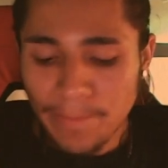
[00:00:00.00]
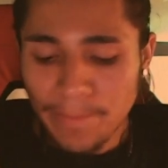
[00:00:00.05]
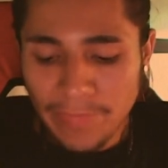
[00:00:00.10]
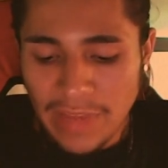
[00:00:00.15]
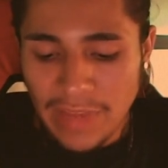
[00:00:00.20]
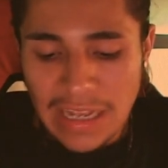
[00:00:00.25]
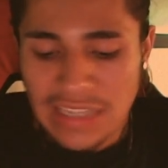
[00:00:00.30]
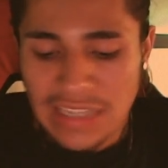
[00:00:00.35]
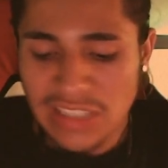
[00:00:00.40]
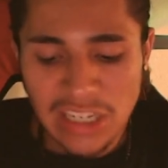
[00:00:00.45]

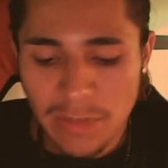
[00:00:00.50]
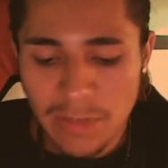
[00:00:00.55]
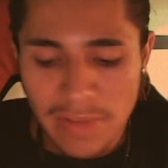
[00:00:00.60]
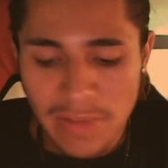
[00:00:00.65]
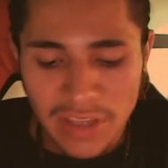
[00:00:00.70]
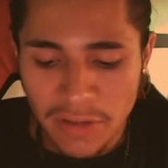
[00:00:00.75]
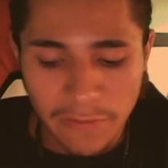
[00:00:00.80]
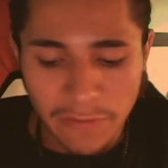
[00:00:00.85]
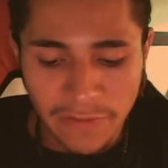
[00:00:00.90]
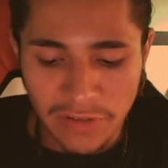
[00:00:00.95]
It's going to make
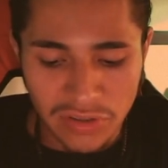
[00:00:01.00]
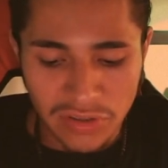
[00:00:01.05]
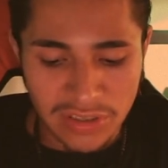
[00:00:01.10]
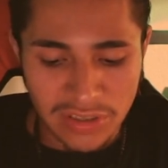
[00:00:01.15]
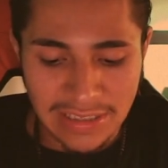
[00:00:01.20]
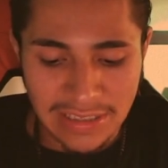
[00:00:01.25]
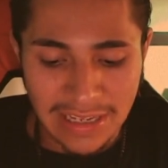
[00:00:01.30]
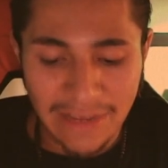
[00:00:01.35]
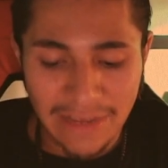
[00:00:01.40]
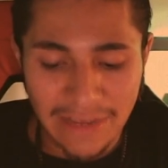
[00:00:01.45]
you feel
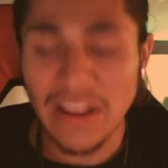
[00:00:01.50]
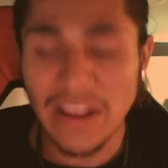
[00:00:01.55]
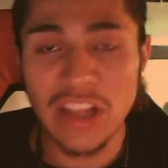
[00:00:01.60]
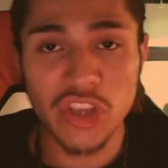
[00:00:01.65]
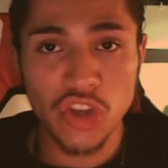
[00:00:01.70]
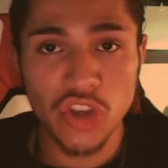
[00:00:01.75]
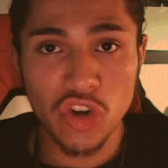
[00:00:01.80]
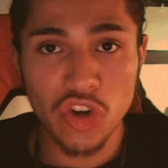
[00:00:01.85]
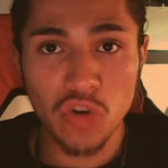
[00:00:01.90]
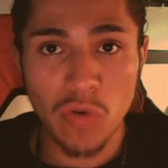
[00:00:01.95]
stiff, and
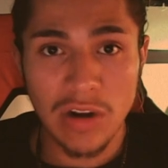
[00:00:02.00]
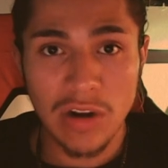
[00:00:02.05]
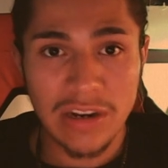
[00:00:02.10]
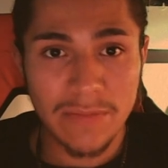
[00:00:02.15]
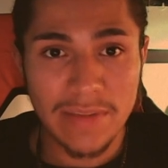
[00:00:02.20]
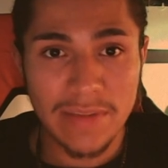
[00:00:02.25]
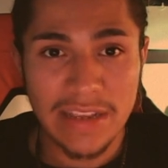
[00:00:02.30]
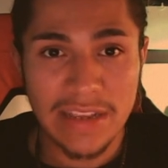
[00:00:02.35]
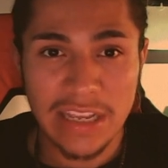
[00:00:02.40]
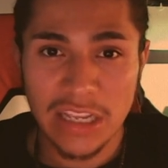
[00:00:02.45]
you don't want to
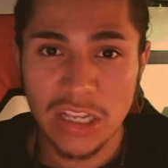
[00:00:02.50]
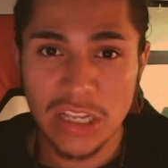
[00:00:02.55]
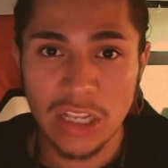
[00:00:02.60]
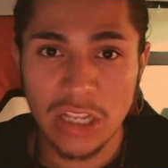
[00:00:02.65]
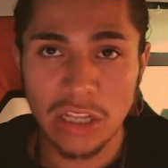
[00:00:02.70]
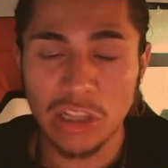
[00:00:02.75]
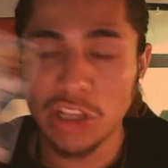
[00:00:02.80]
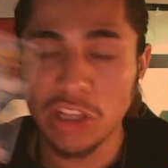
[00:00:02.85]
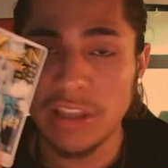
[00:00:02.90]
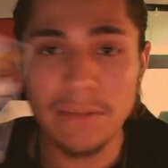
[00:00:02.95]
be
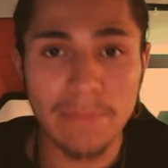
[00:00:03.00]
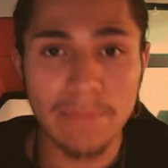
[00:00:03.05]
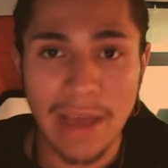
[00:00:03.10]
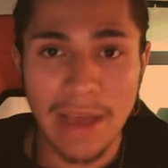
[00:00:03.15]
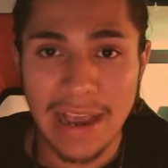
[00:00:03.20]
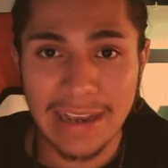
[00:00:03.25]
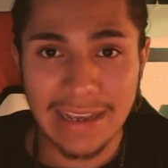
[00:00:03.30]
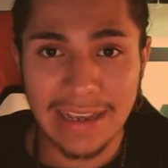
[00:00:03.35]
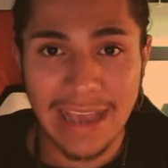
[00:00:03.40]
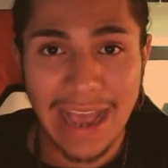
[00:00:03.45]
looking
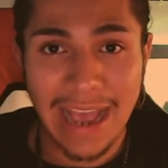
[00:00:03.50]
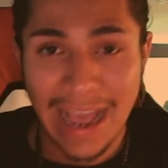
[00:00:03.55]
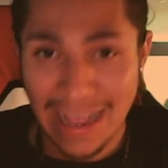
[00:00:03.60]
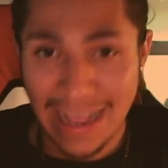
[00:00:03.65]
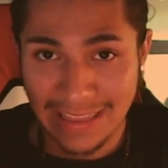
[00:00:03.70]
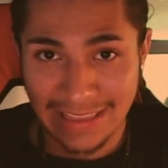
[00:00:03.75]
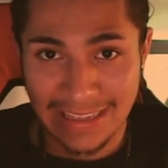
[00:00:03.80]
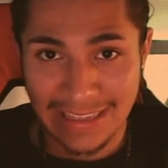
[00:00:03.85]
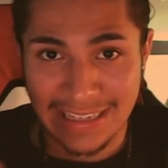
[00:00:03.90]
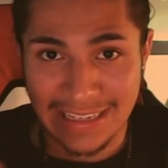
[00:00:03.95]
back
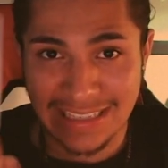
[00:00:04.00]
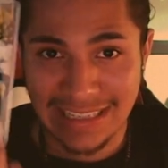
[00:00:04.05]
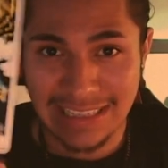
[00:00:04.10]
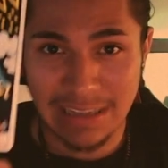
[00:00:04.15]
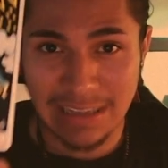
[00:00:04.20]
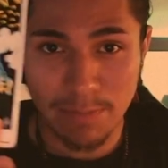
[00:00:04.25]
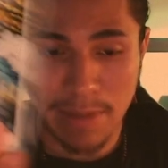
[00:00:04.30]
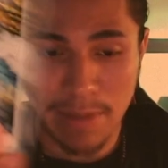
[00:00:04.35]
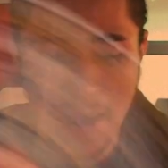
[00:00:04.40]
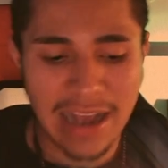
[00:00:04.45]
at this in
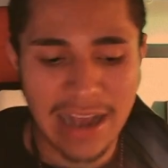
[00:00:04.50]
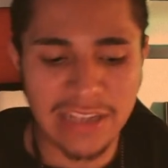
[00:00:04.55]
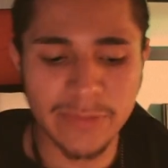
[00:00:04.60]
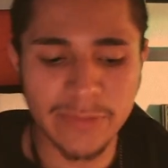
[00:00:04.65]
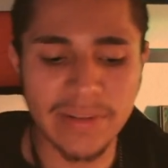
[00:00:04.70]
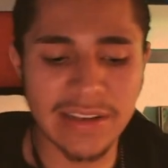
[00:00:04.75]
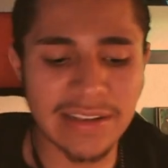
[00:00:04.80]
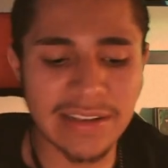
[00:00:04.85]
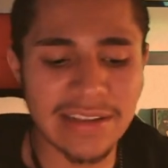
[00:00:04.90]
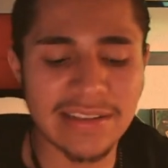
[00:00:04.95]
the past
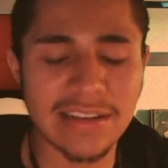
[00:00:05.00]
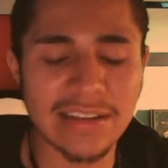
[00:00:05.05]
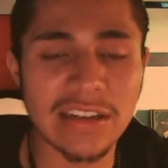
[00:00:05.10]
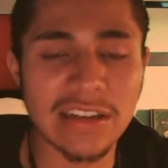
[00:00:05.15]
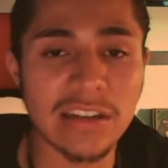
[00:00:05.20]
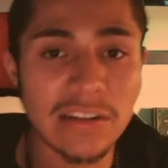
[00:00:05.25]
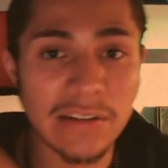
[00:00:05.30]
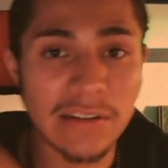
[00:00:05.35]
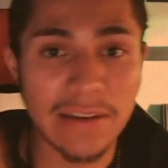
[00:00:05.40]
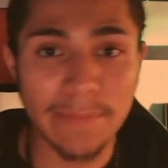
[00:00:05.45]
because it's
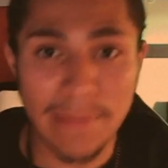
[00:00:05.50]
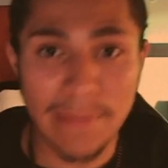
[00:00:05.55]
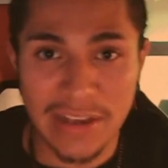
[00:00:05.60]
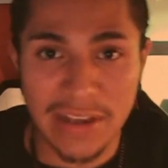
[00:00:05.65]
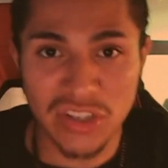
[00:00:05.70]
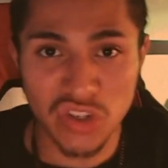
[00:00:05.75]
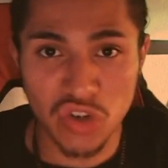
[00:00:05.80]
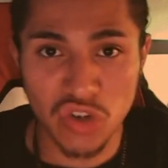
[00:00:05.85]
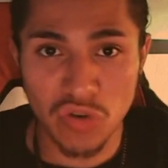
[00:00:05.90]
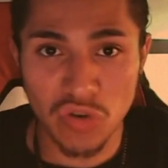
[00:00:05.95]
gonna
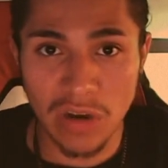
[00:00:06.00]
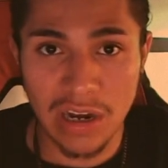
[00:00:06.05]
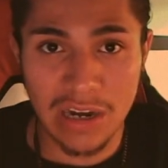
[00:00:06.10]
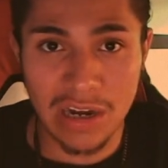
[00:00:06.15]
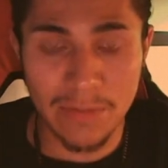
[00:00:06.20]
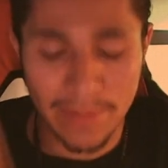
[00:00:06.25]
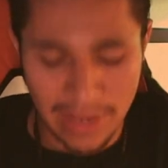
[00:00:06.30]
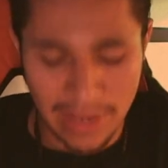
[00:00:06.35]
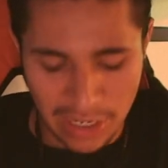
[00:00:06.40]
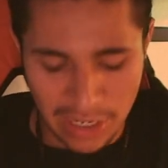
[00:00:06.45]
mess you
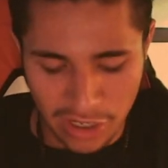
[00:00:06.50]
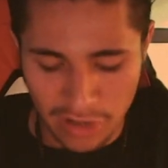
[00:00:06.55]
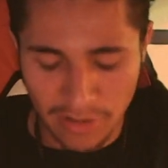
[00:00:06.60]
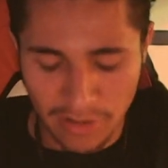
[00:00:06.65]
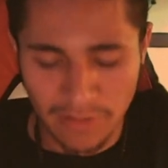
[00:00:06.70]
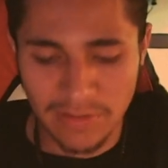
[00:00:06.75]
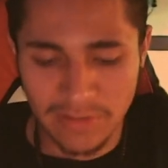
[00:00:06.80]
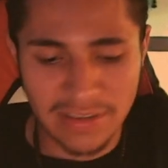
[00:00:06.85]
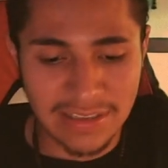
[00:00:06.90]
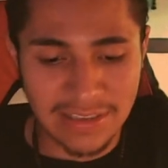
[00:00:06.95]
up in
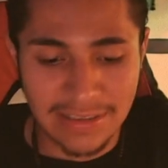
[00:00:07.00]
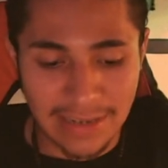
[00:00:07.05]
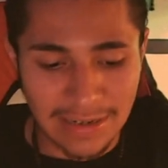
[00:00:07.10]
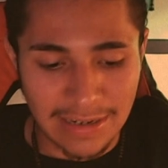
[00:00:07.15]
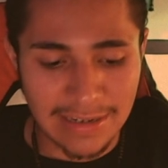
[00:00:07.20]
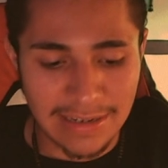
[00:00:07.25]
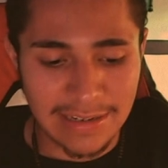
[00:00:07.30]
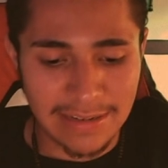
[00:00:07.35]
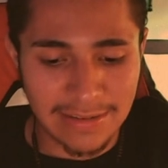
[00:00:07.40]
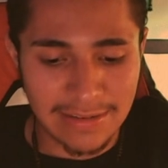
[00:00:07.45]
your
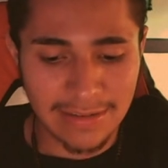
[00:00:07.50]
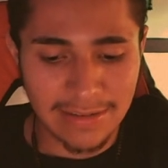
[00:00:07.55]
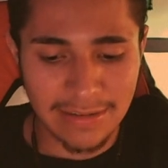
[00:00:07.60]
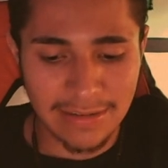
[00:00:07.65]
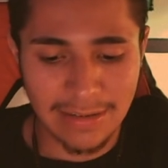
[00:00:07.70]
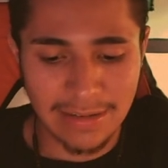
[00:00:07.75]
studies.